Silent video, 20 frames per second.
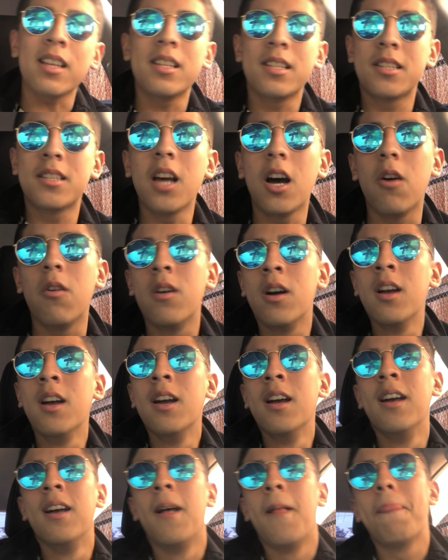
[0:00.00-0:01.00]
So,
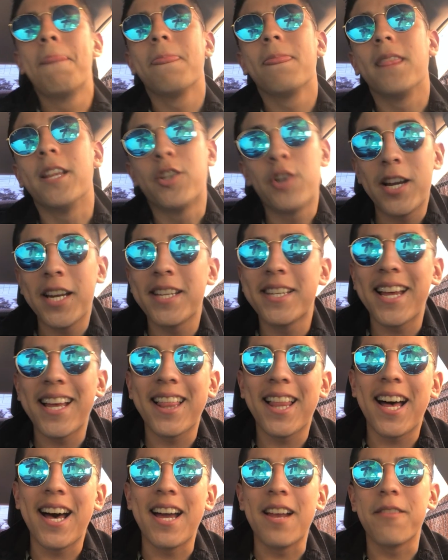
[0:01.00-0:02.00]
the trading
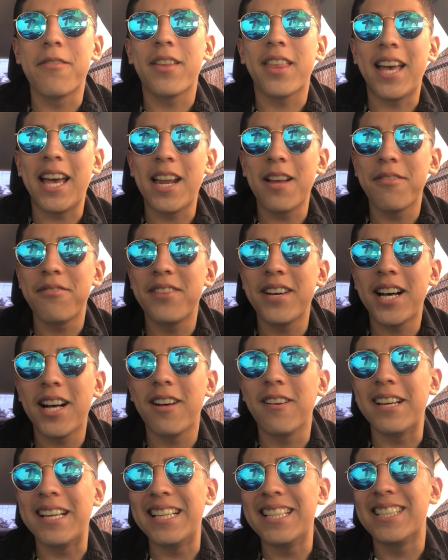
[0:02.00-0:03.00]
deadline for the
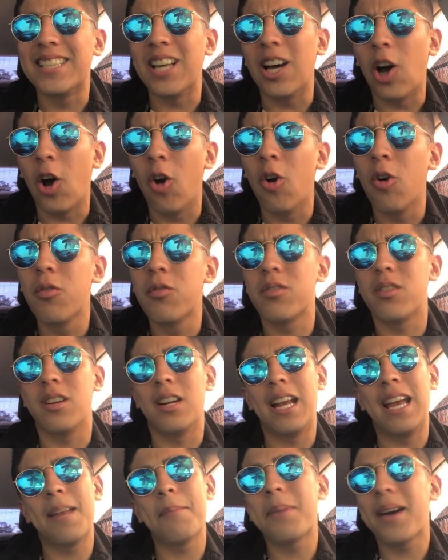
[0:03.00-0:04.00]
NFL is
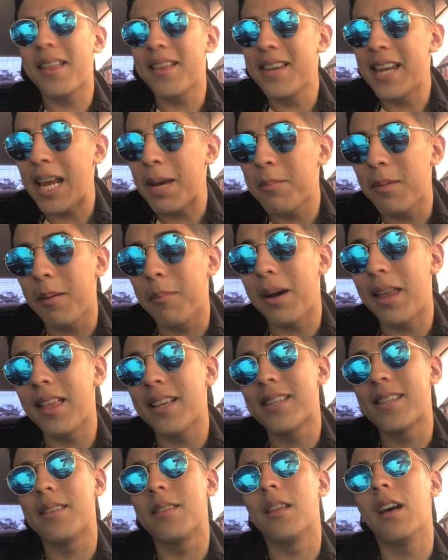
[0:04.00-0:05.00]
over, and by
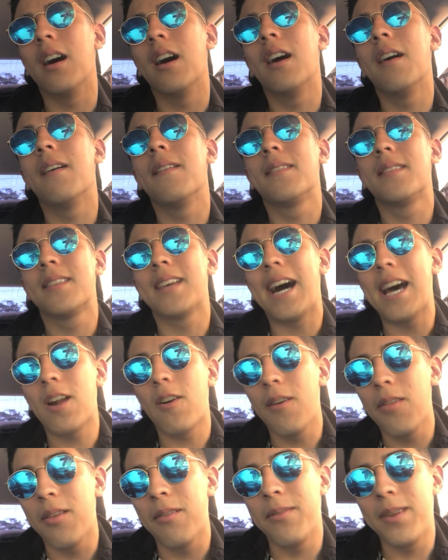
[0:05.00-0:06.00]
the
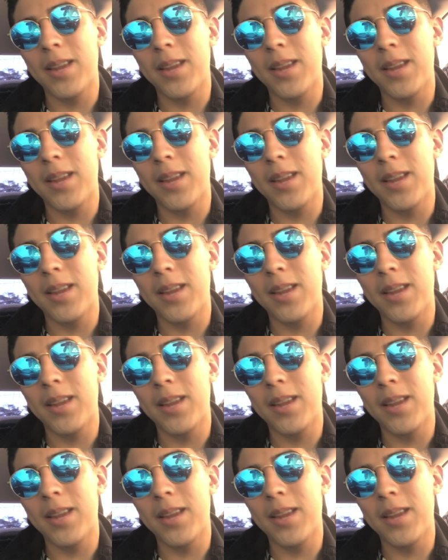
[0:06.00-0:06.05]
title of the